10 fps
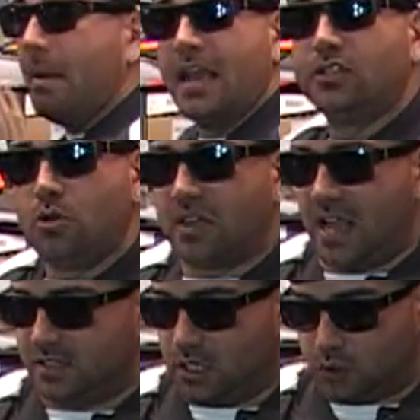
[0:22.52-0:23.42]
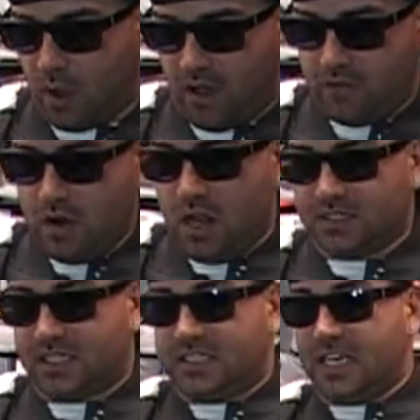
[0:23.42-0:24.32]
made 2012 a
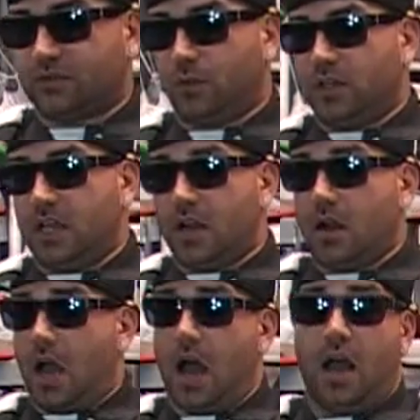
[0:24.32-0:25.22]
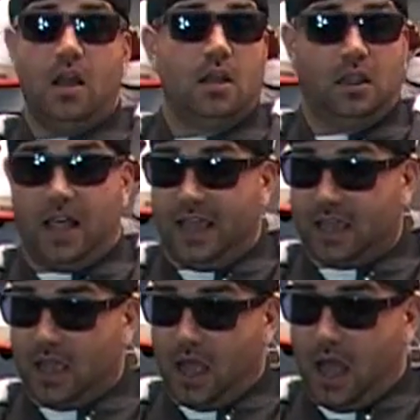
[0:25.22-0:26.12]
successful year.
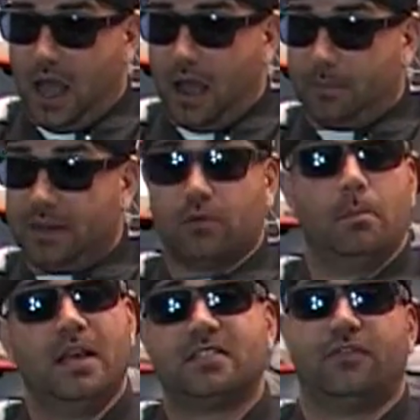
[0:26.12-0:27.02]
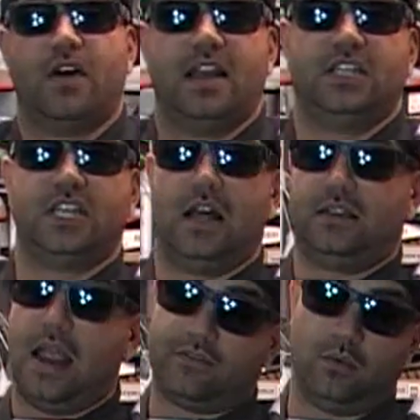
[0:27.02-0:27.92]
I'd be remiss if I didn't shout out
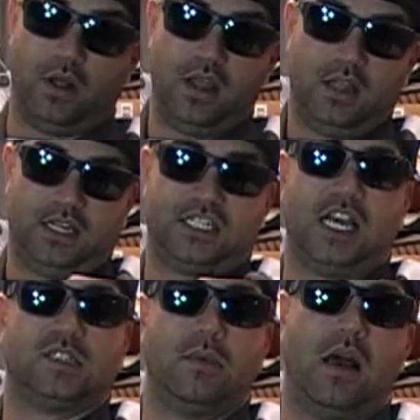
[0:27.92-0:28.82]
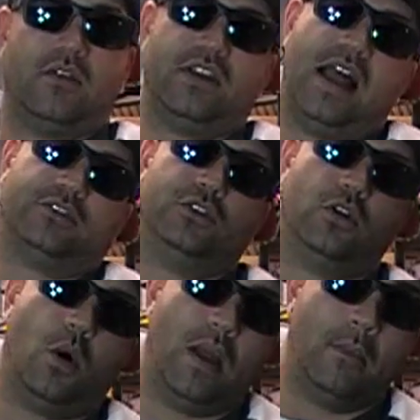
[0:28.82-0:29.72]
to everyone that checks me out every
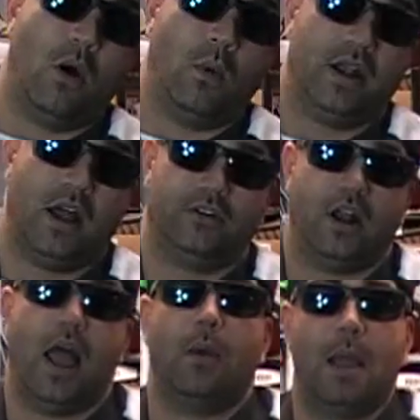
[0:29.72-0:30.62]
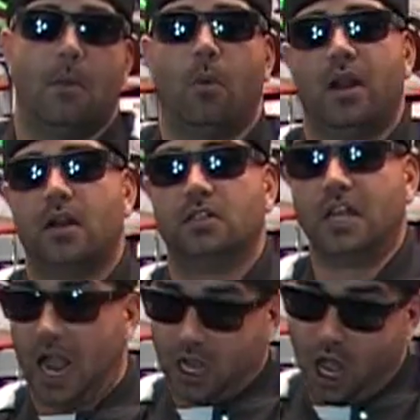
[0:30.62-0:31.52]
afternoon on Whammo 100. All right,
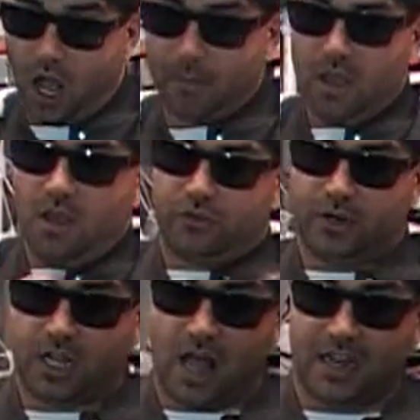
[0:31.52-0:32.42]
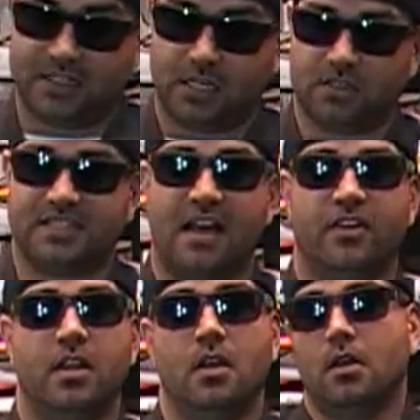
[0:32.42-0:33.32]
Whammo100.com, 3 o'clock until 7.